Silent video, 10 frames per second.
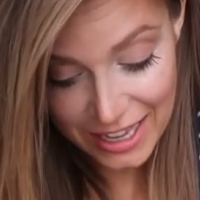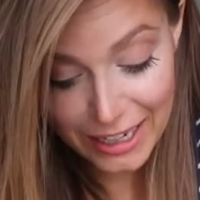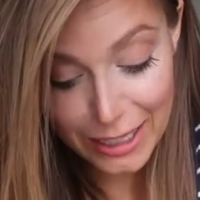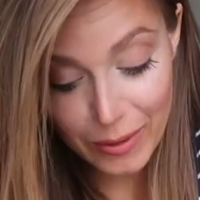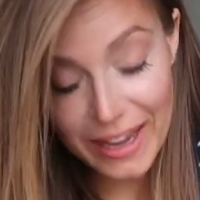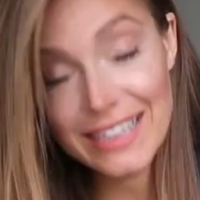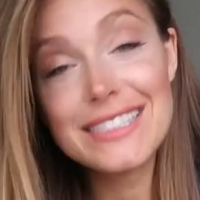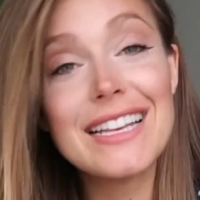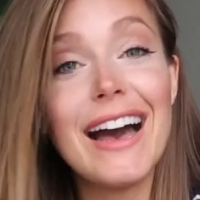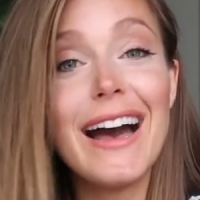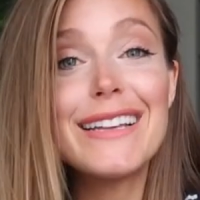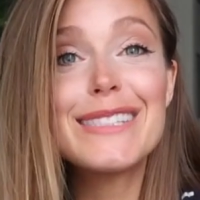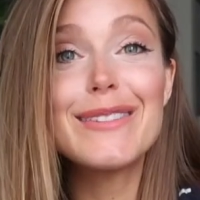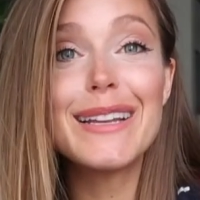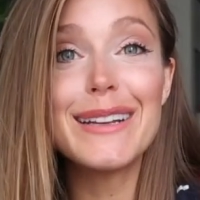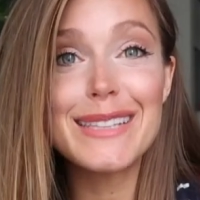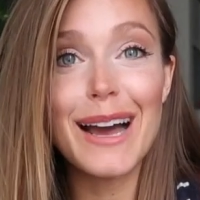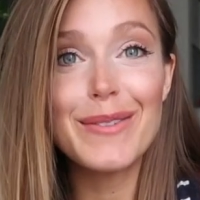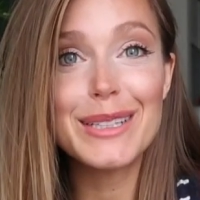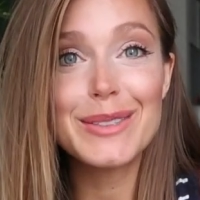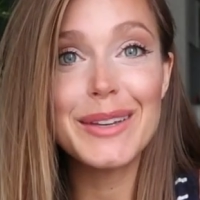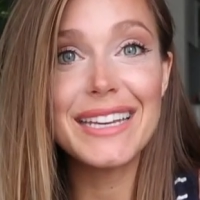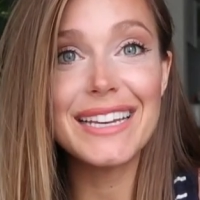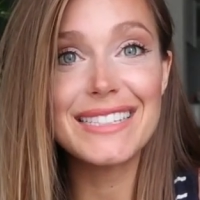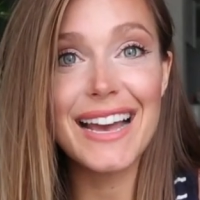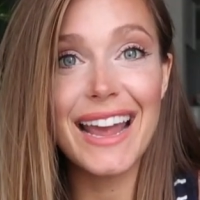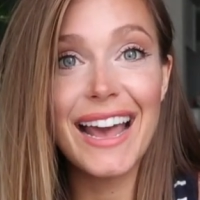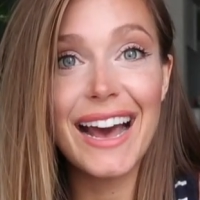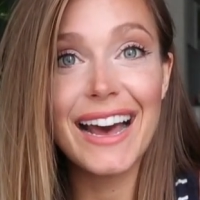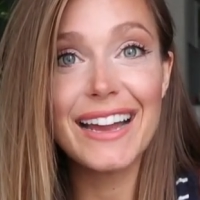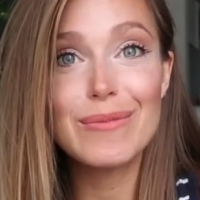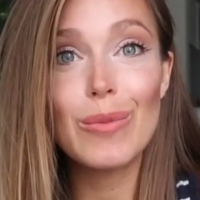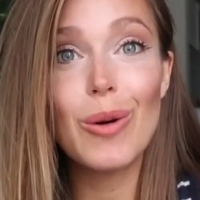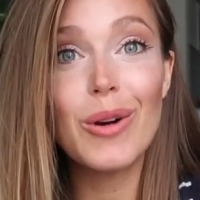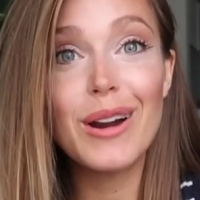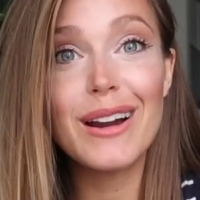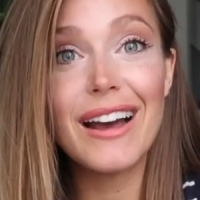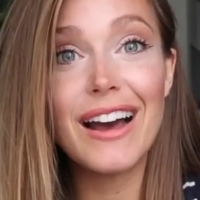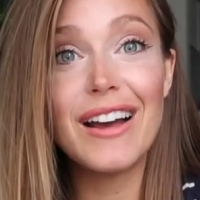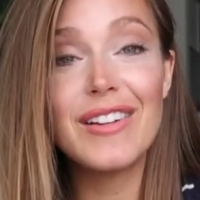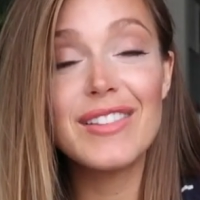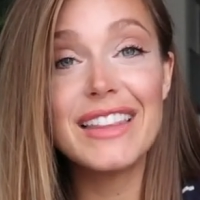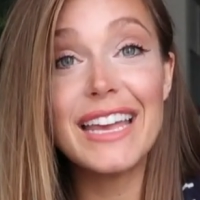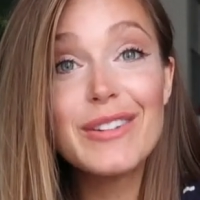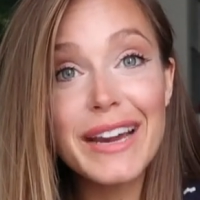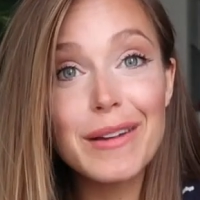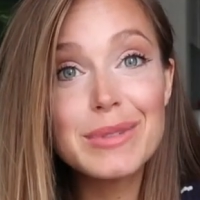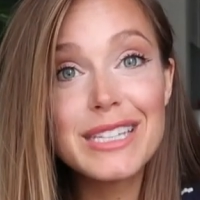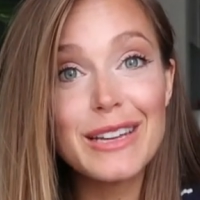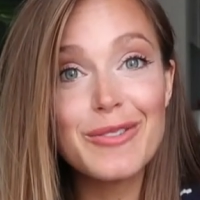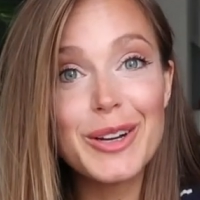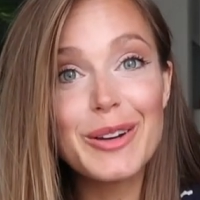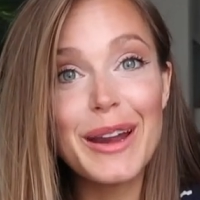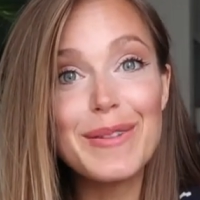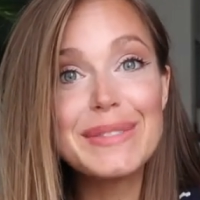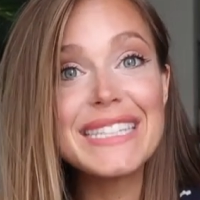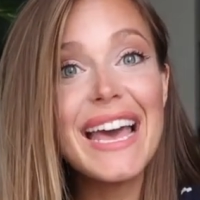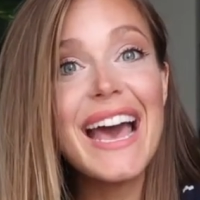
Anyways, something else that happened this week is I had more leg cramps and foot cramps.